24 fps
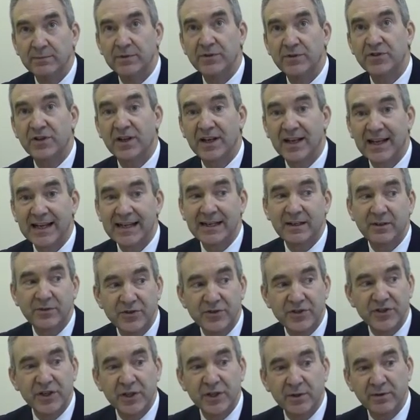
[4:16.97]
which
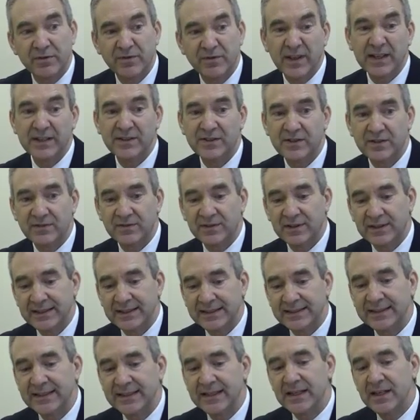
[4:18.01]
allows you
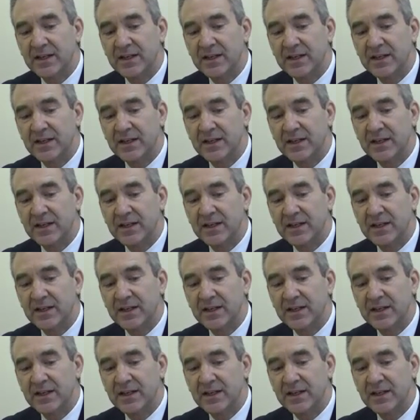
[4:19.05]
effectively